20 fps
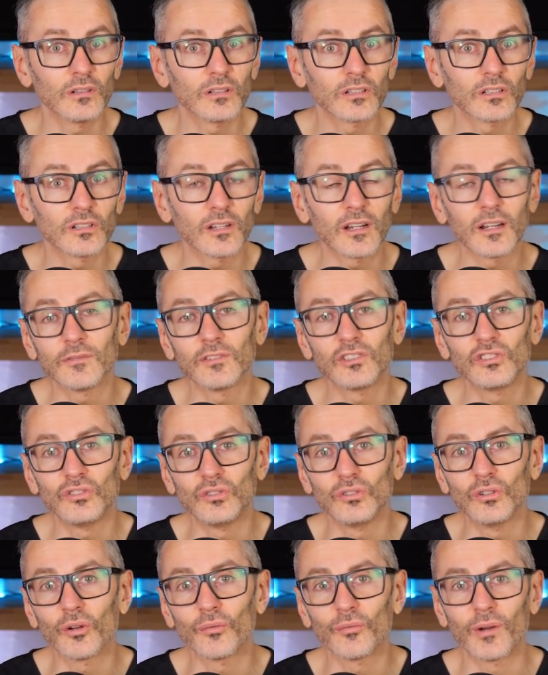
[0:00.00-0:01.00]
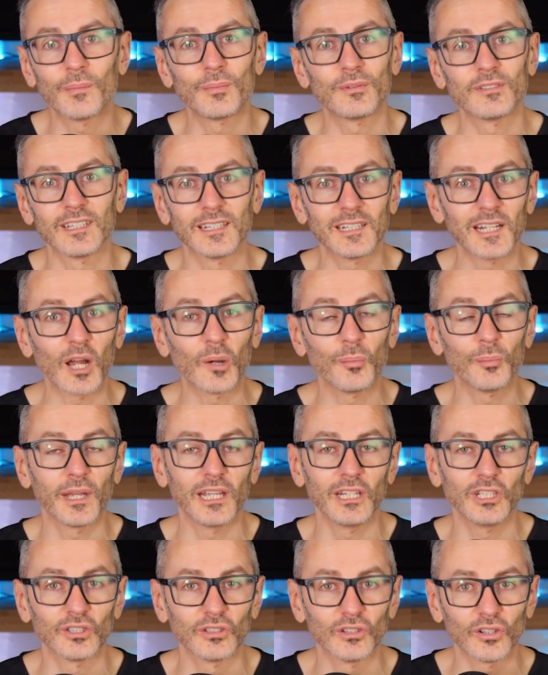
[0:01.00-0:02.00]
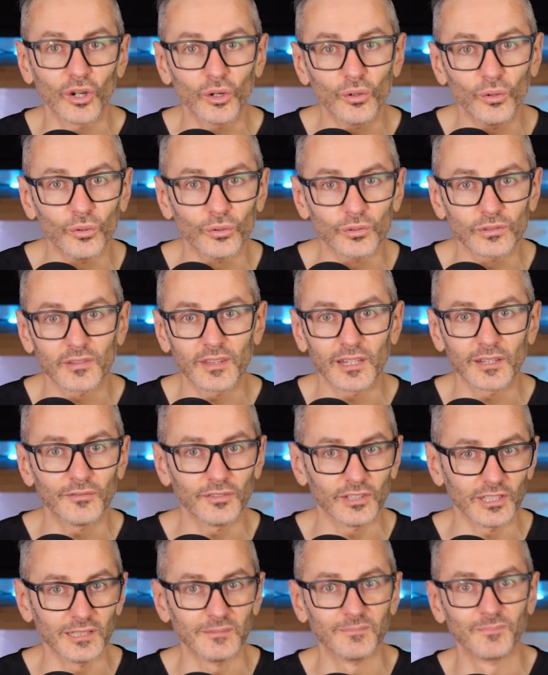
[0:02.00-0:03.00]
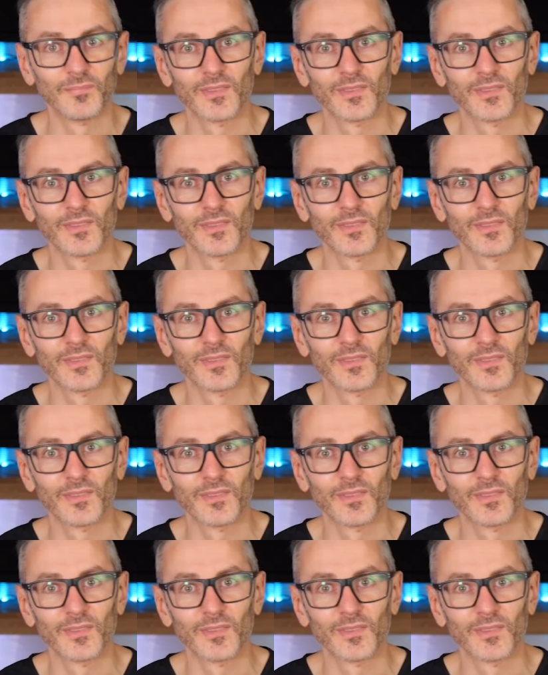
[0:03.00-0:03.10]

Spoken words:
cadavers do not represent our patient cohort, thankfully,